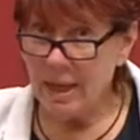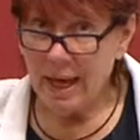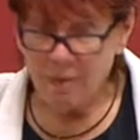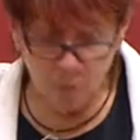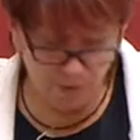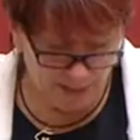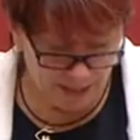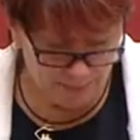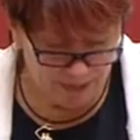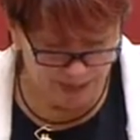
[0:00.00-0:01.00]
And what the
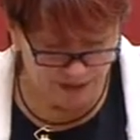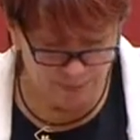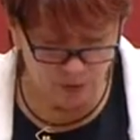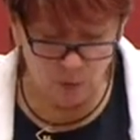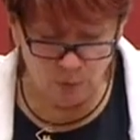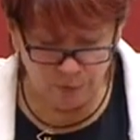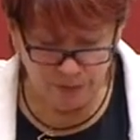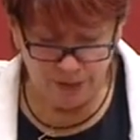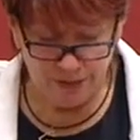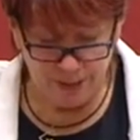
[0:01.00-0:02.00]
Abbott government
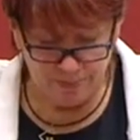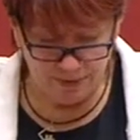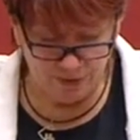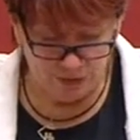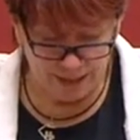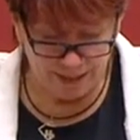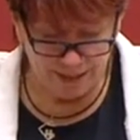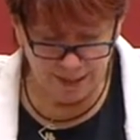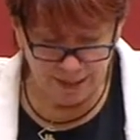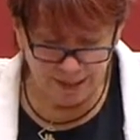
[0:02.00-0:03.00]
also
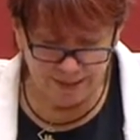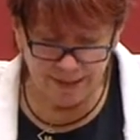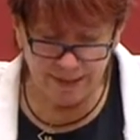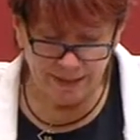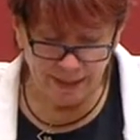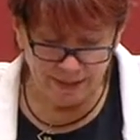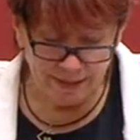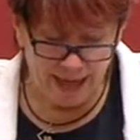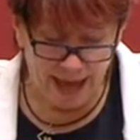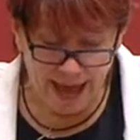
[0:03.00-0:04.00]
demonstrates is that it
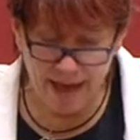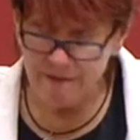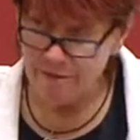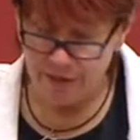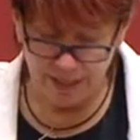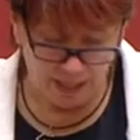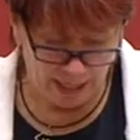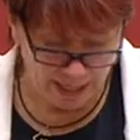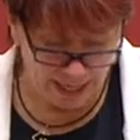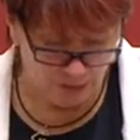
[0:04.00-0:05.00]
doesn't have a
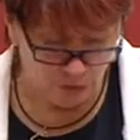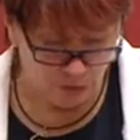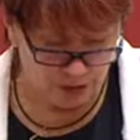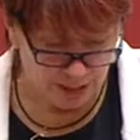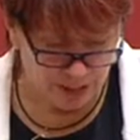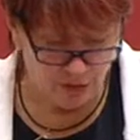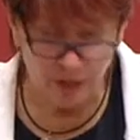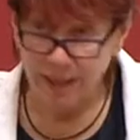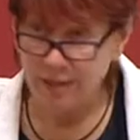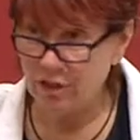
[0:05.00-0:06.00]
clear
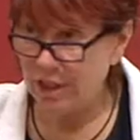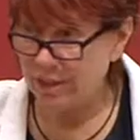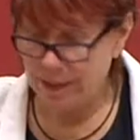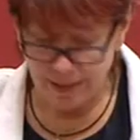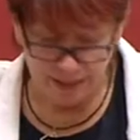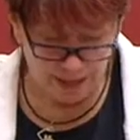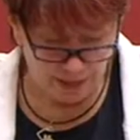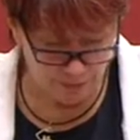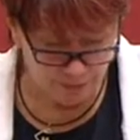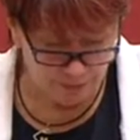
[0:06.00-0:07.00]
strategic agenda in
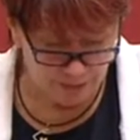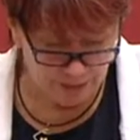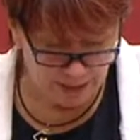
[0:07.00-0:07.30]
health.